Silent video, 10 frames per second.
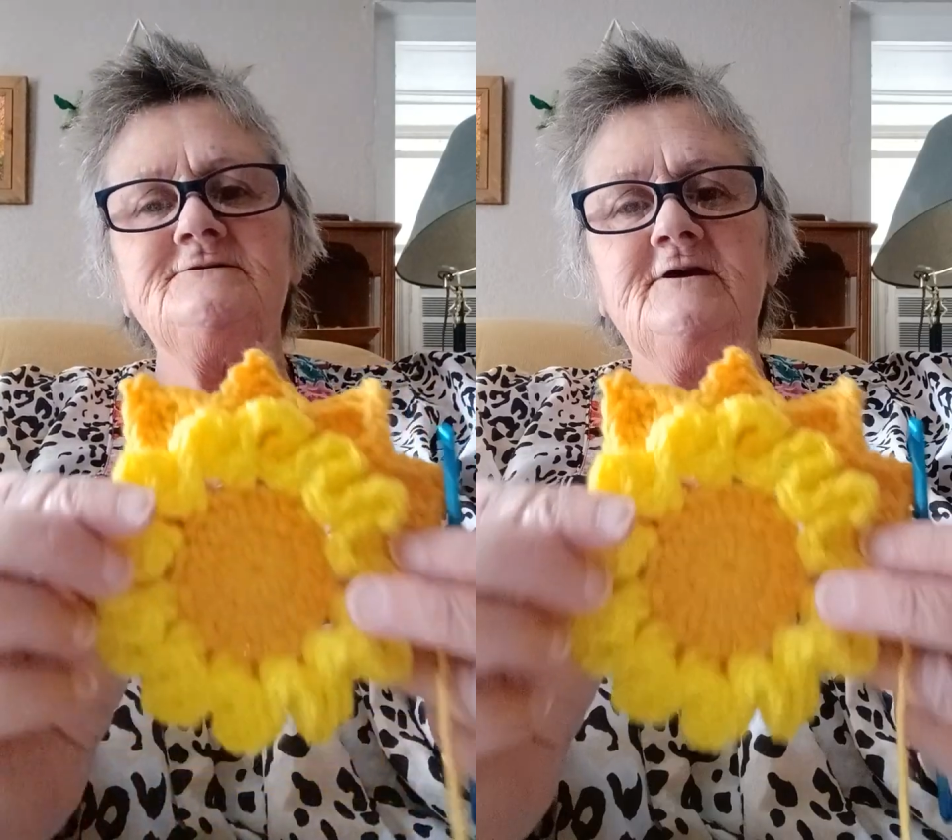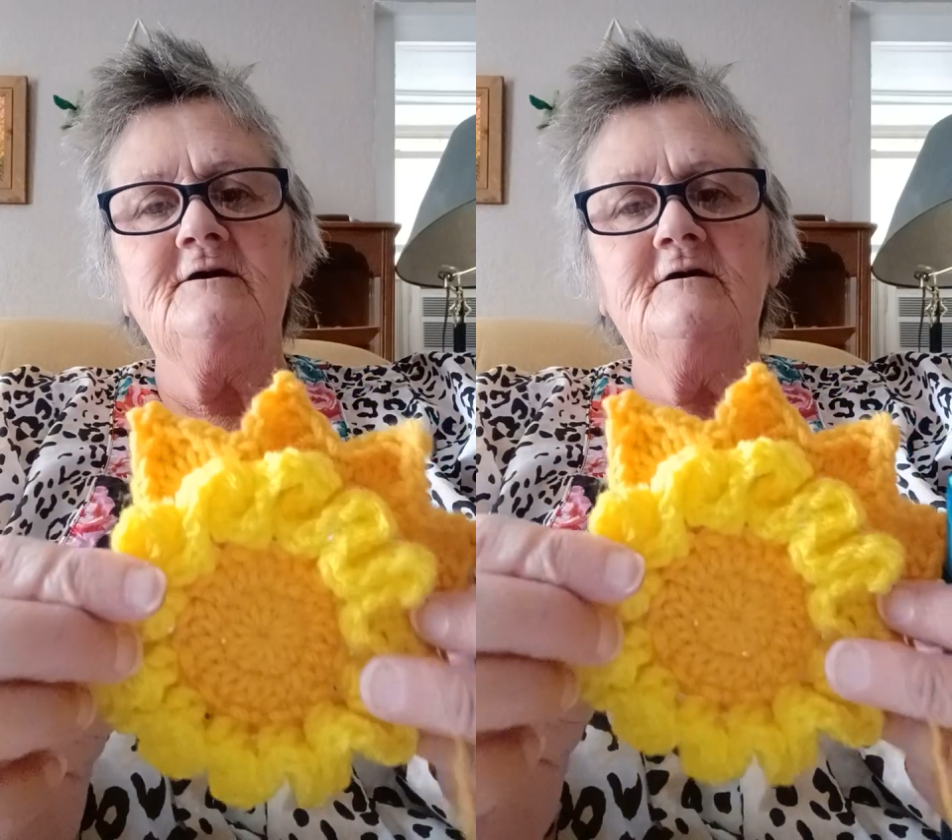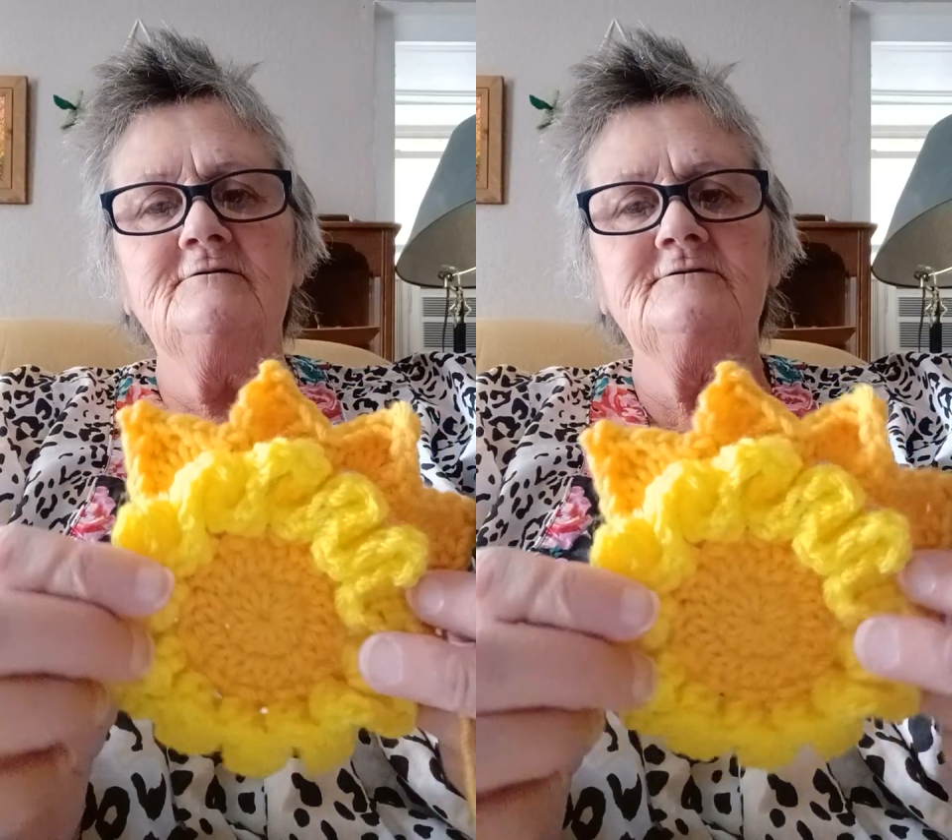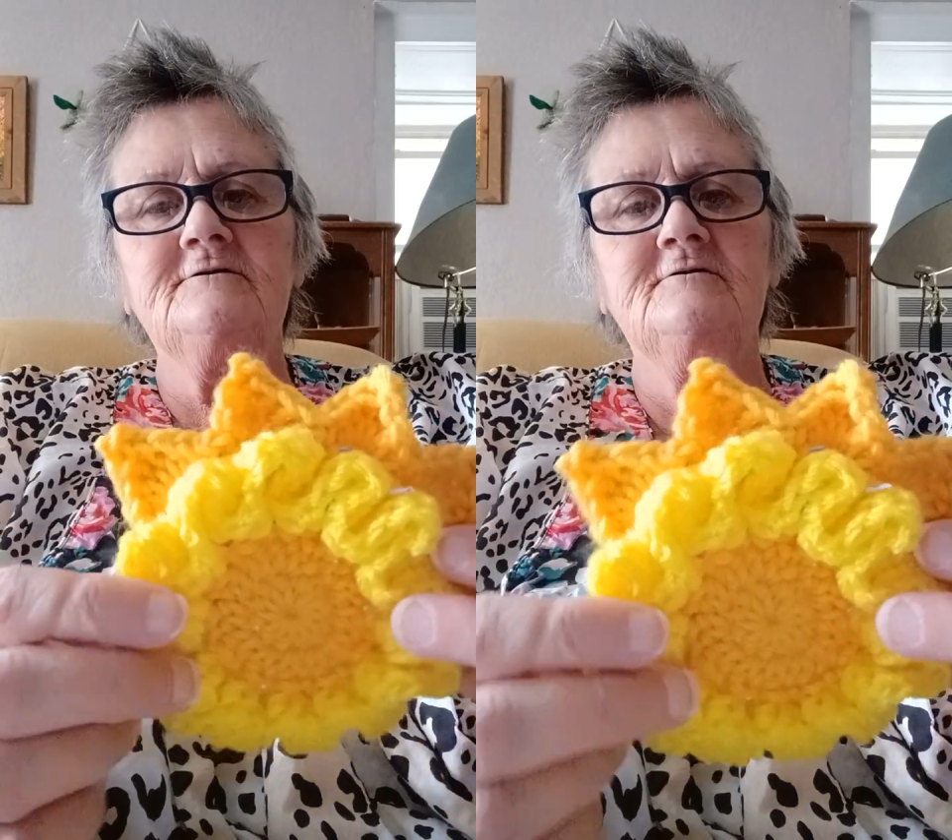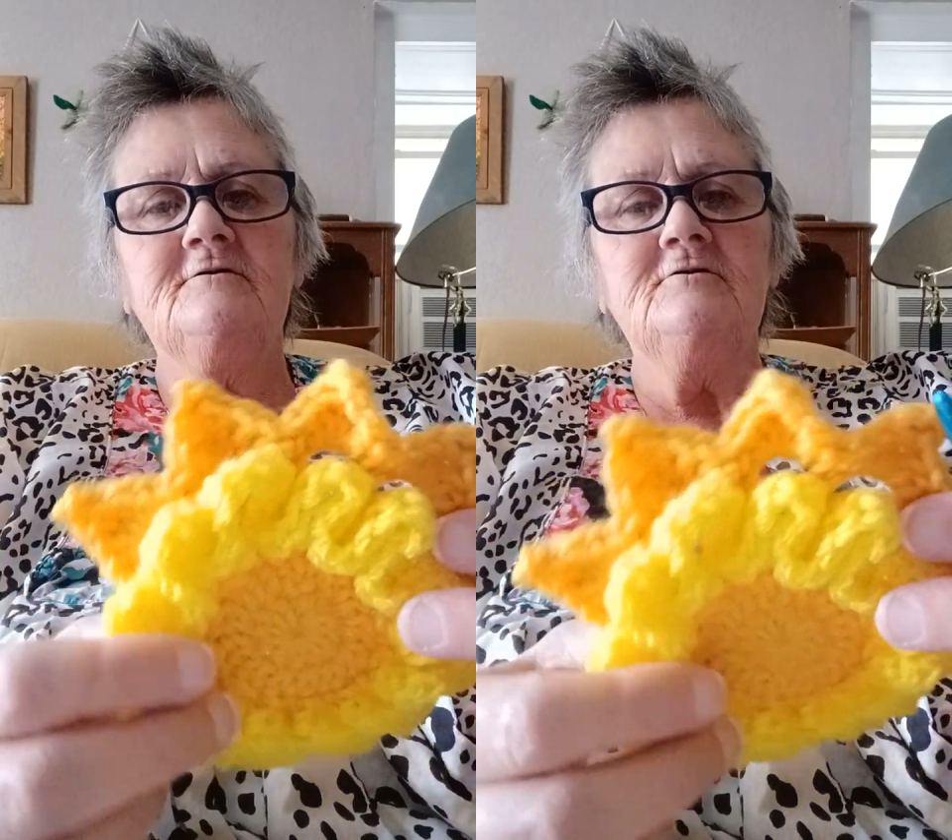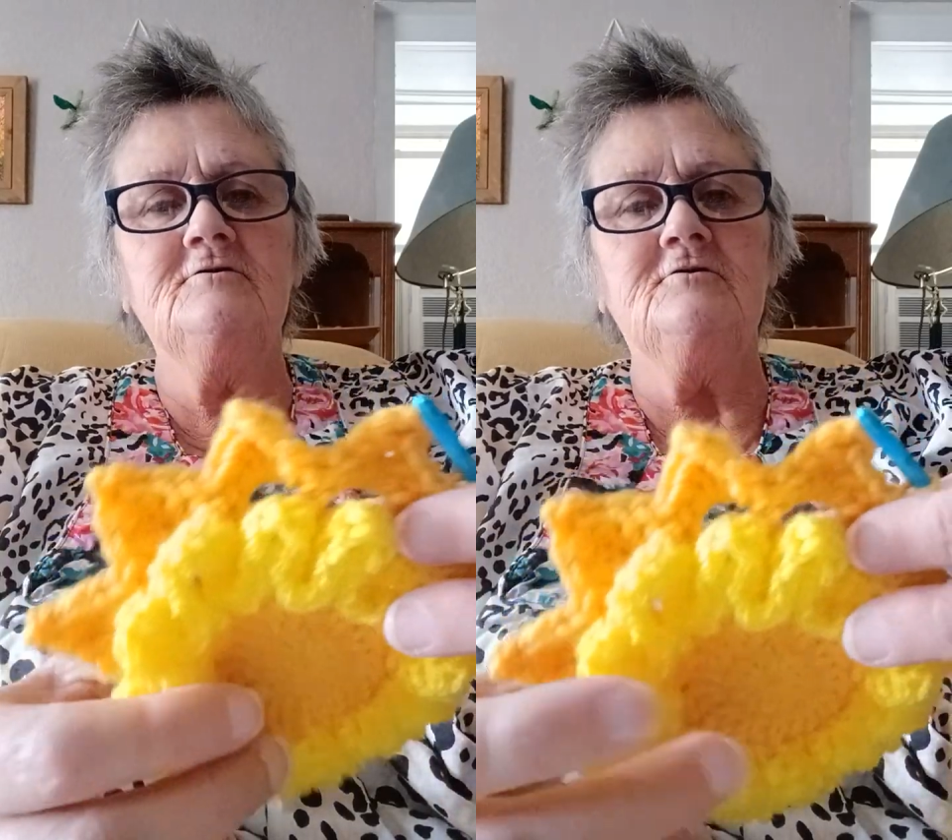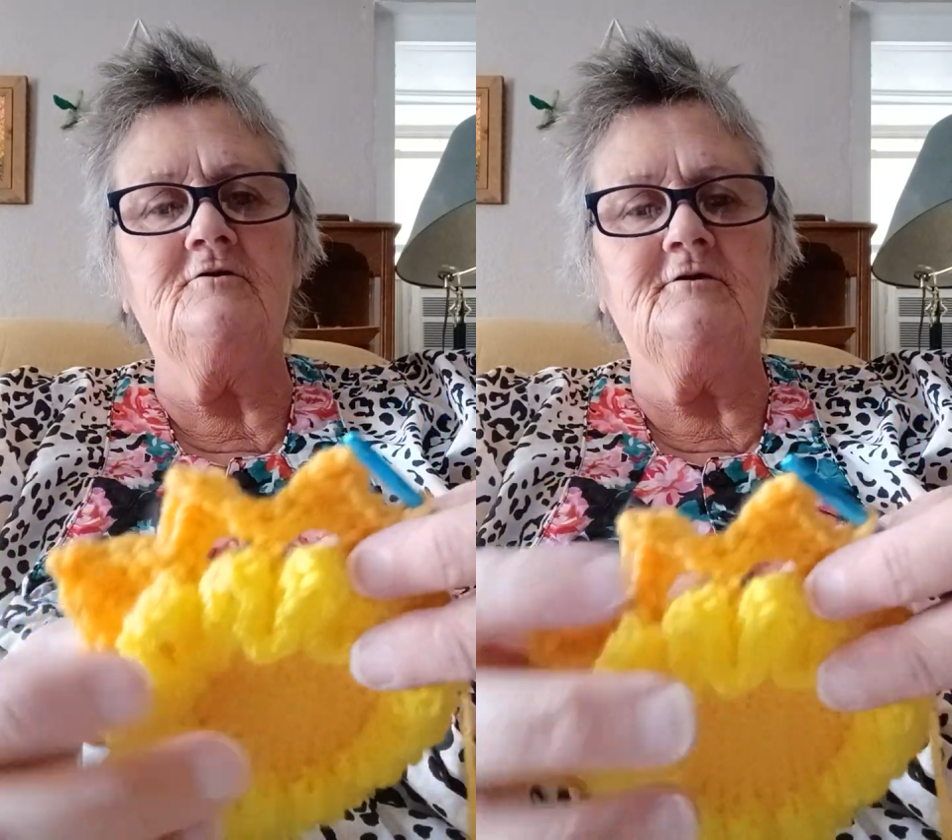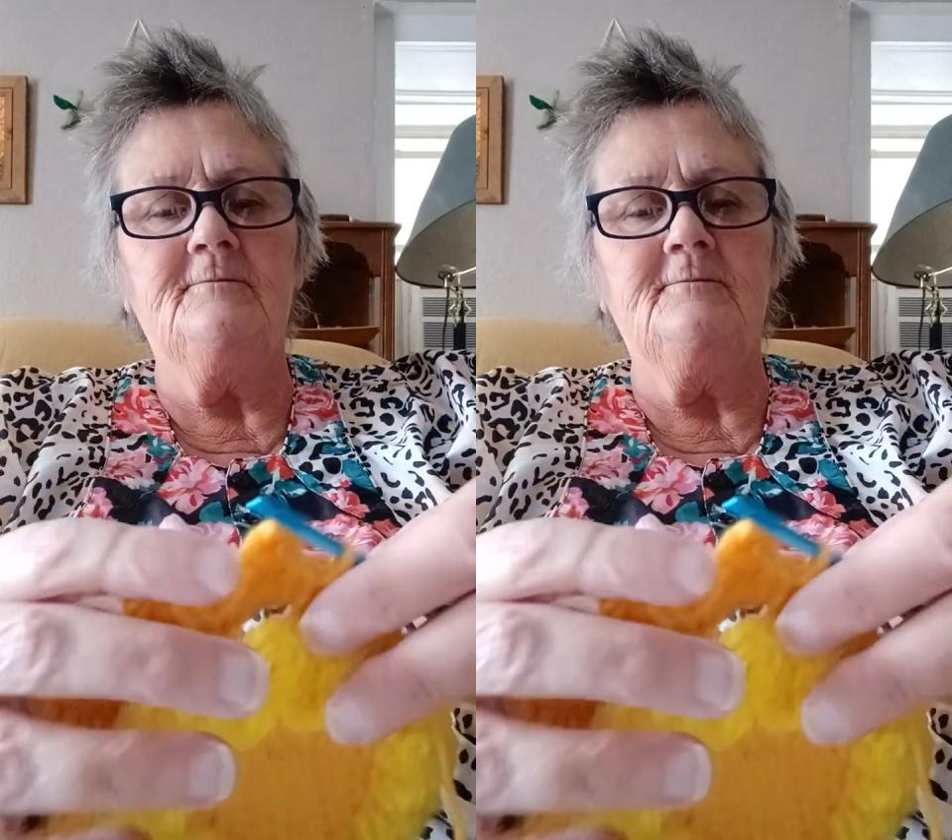how it's going to look.